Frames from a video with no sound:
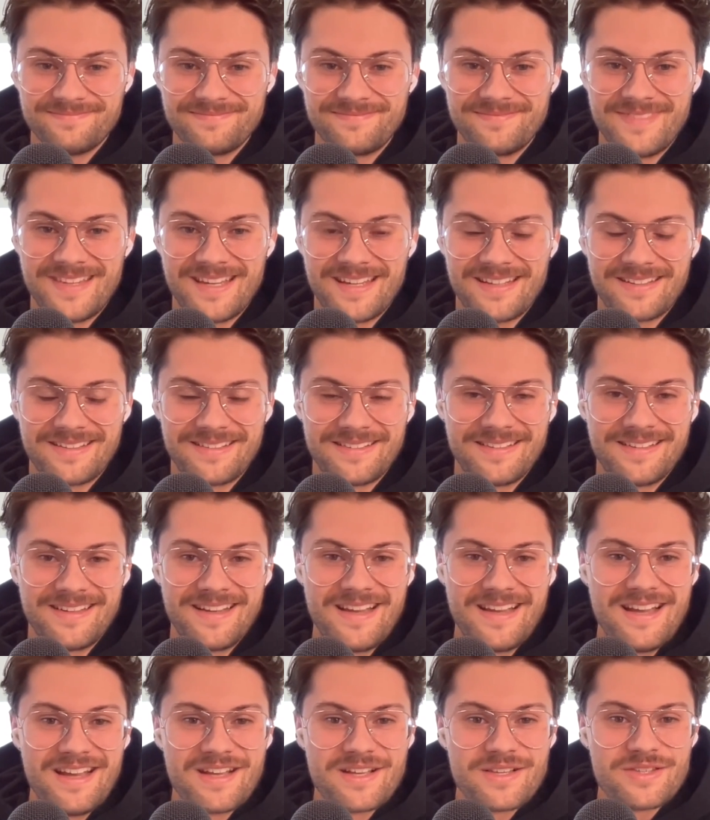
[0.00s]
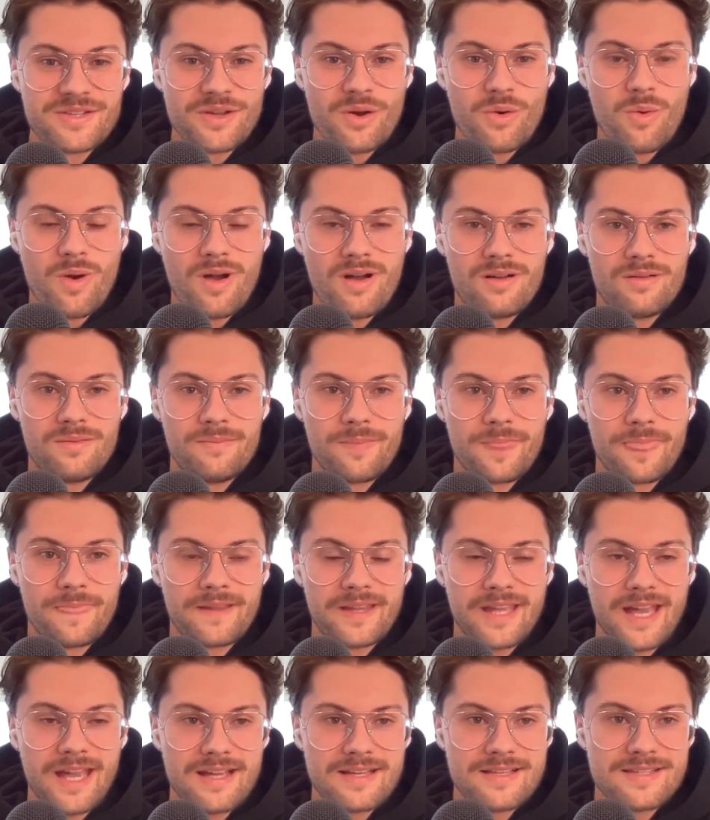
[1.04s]
Yeah. So, well,
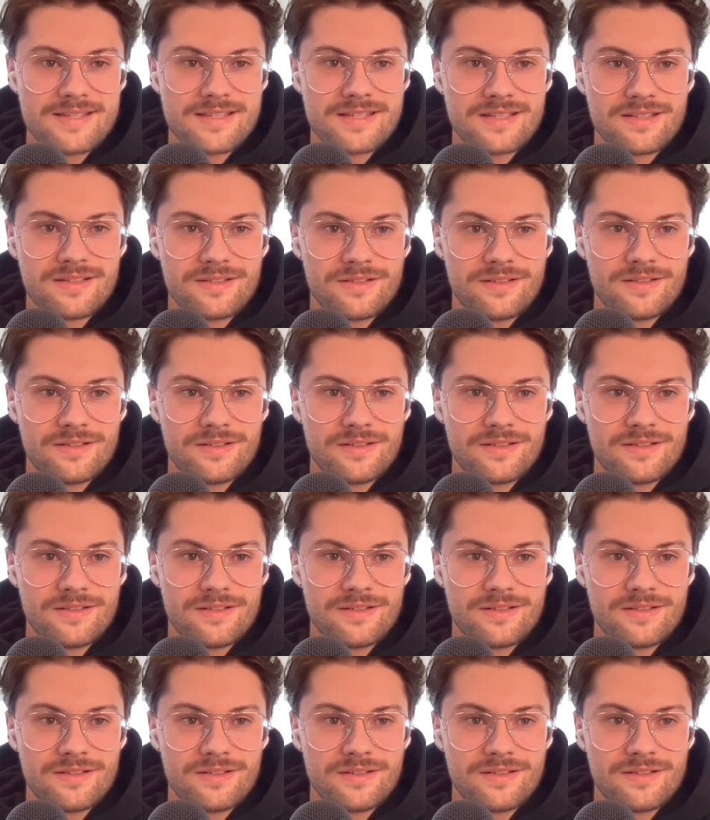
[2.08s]
guys,